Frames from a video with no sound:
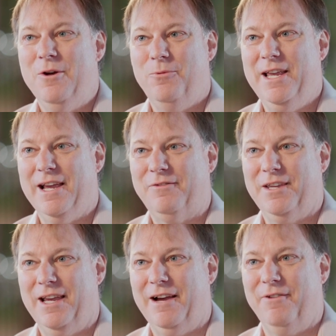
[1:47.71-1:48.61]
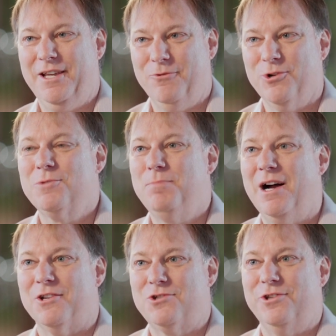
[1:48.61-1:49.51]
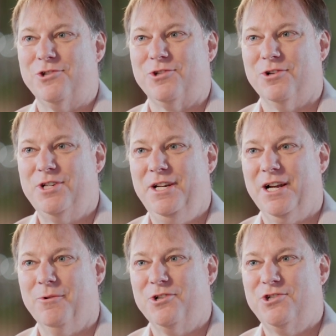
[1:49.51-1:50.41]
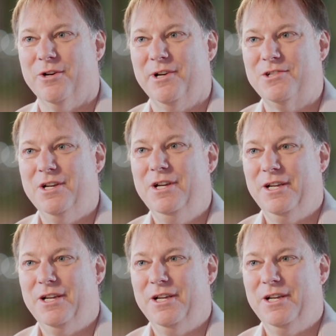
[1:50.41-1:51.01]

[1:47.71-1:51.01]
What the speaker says: We have to have a response to this 13-hour series.